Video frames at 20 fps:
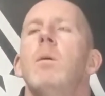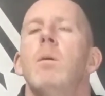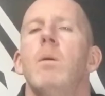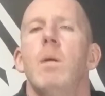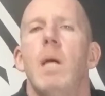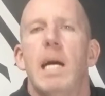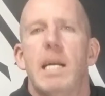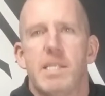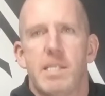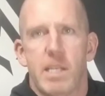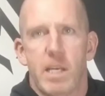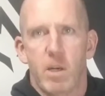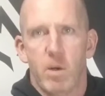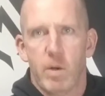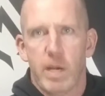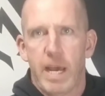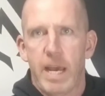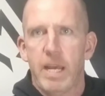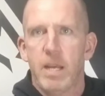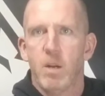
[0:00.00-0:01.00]
I say,
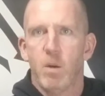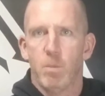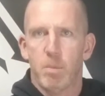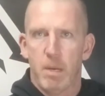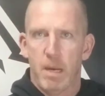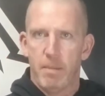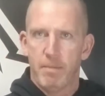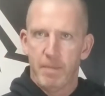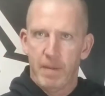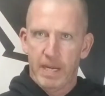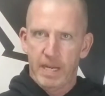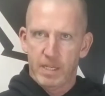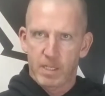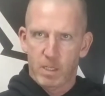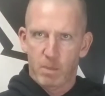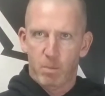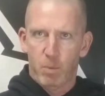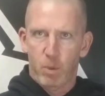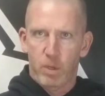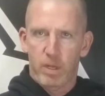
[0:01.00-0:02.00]
okay, no problem, and here's the
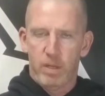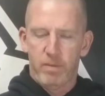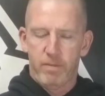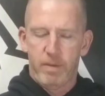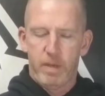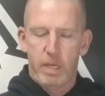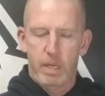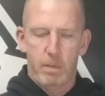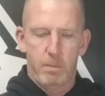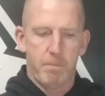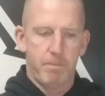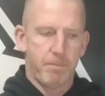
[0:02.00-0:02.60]
point of the video.